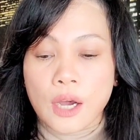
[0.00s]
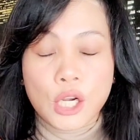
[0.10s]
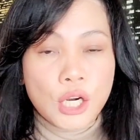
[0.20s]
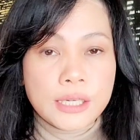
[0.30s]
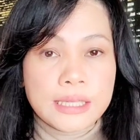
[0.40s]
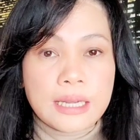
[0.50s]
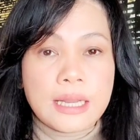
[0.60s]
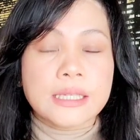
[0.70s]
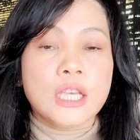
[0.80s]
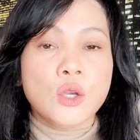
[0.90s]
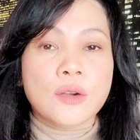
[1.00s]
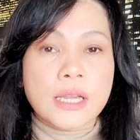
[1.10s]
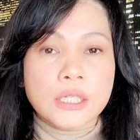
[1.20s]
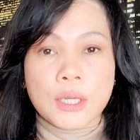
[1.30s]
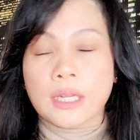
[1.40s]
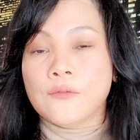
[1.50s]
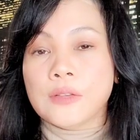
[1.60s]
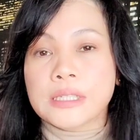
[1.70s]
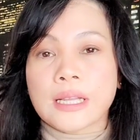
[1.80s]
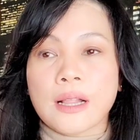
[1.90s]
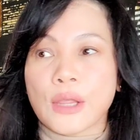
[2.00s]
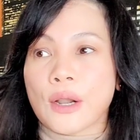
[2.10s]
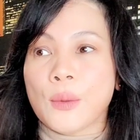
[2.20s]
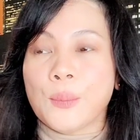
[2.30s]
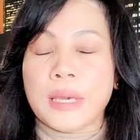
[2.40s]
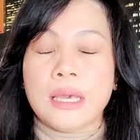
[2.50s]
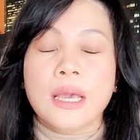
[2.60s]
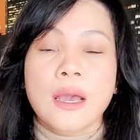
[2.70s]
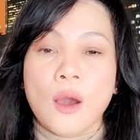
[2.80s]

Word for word: nursing. Let's say you graduated physical therapy.